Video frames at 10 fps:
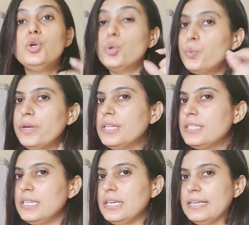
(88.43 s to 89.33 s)
You
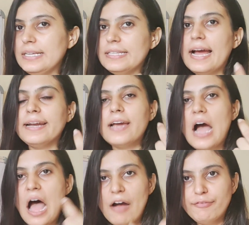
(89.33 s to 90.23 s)
will see
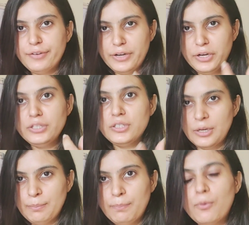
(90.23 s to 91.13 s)
that after
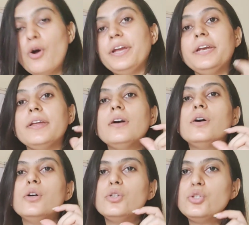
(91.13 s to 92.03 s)
some point,
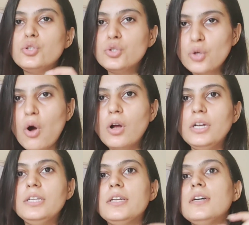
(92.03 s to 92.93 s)

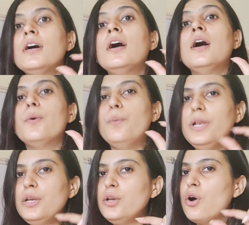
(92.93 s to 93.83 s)
salt
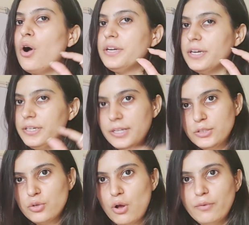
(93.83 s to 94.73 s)
will not
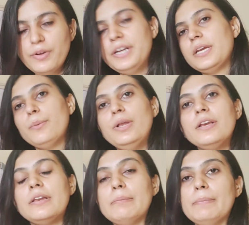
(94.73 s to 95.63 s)
dissolve. It
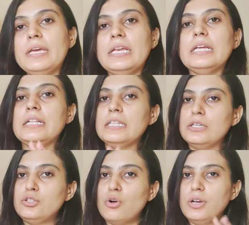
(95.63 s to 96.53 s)
will remain in
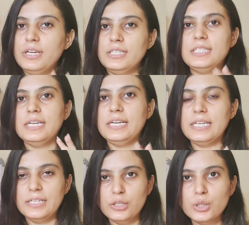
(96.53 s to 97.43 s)
the solid
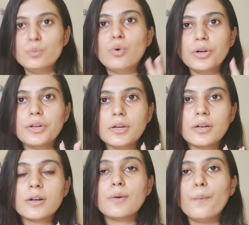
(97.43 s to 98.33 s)
state in the water.
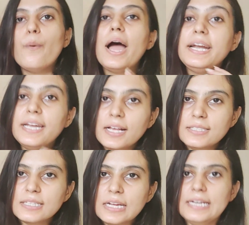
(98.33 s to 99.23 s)
Why
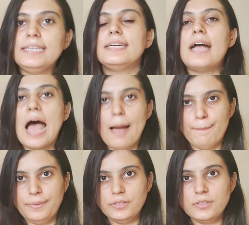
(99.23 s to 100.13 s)
does it happen?